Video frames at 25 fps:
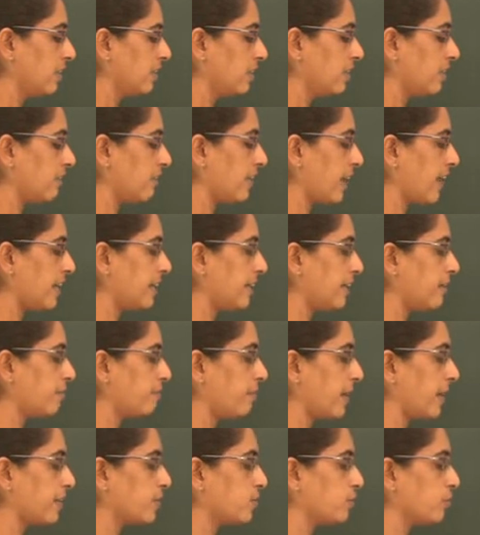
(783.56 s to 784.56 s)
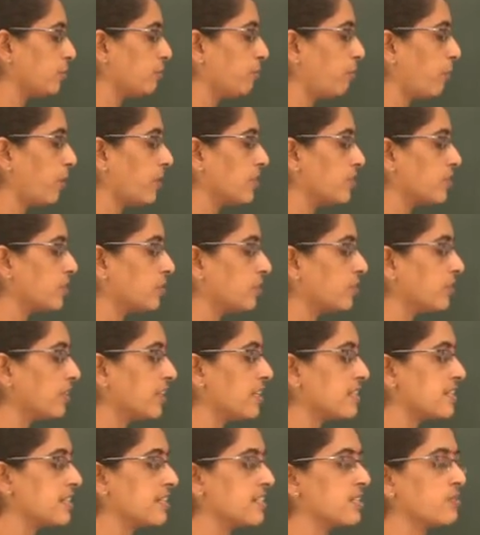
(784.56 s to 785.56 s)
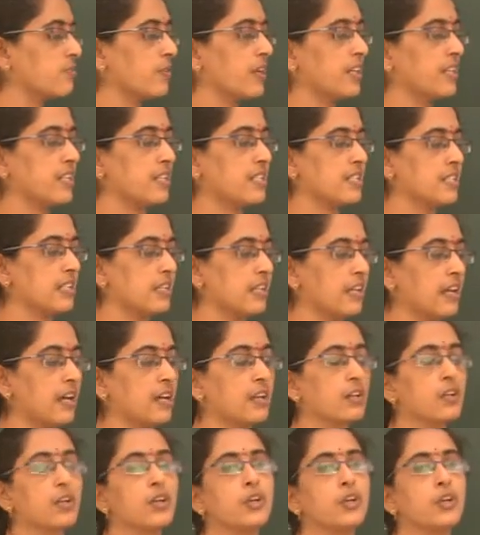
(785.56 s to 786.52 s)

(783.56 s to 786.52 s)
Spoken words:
divided by 2.2361 is here